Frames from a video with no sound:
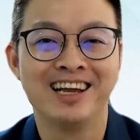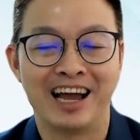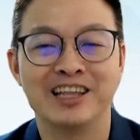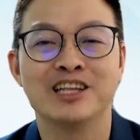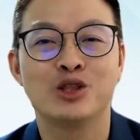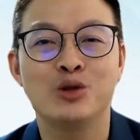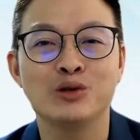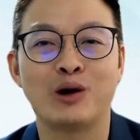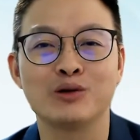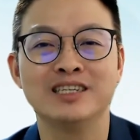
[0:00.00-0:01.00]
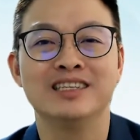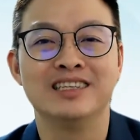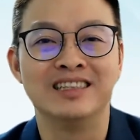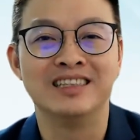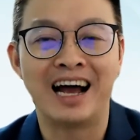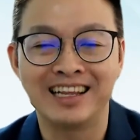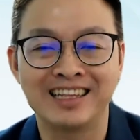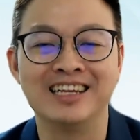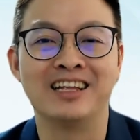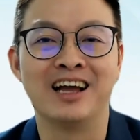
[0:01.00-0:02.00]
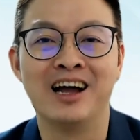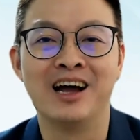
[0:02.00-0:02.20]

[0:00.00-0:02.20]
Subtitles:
And in 2019,